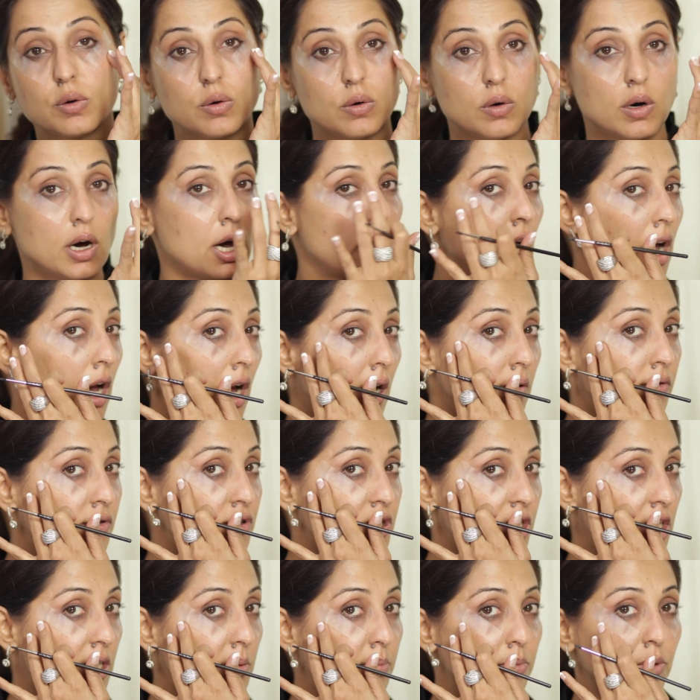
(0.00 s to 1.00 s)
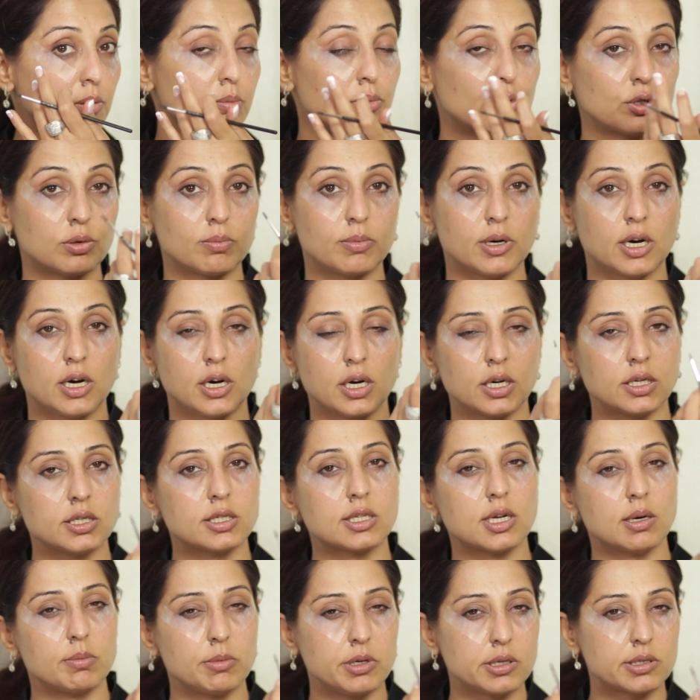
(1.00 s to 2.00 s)
you go, I have tape on both my
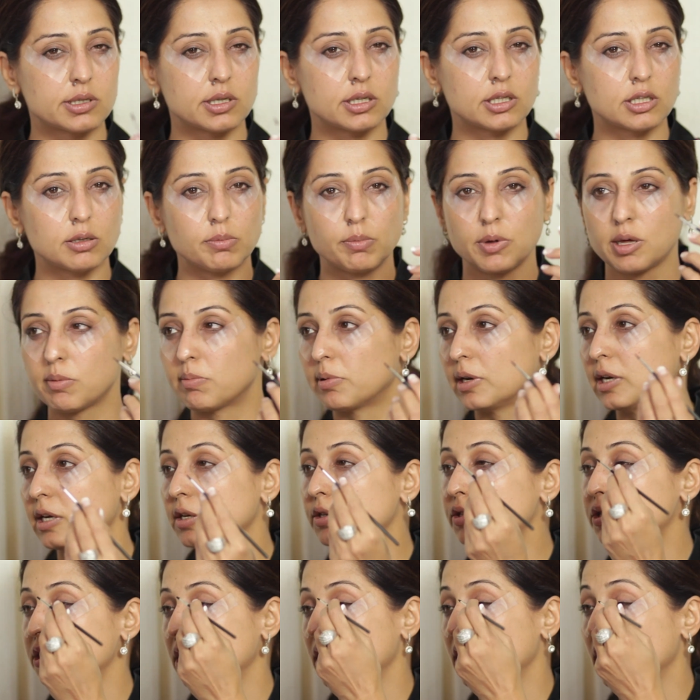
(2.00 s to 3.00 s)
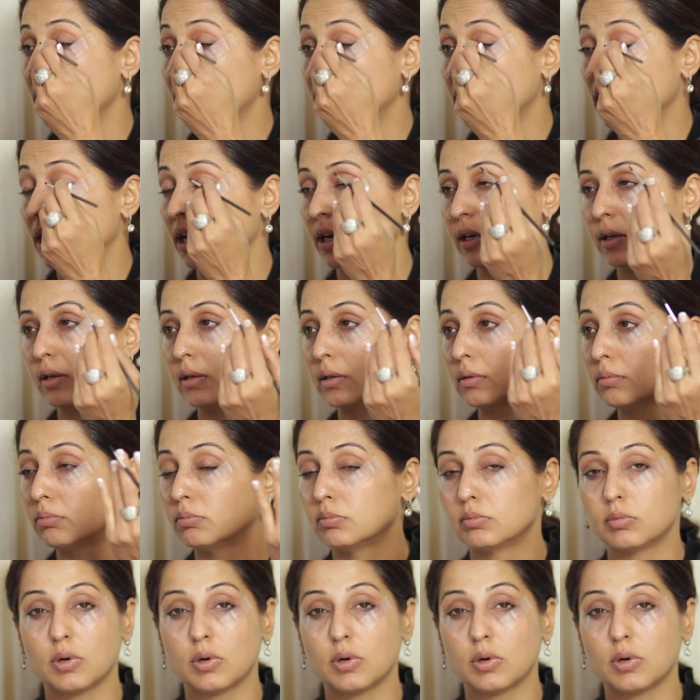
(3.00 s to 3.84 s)
eyes. I'm using the Maybelline gel eyeliner.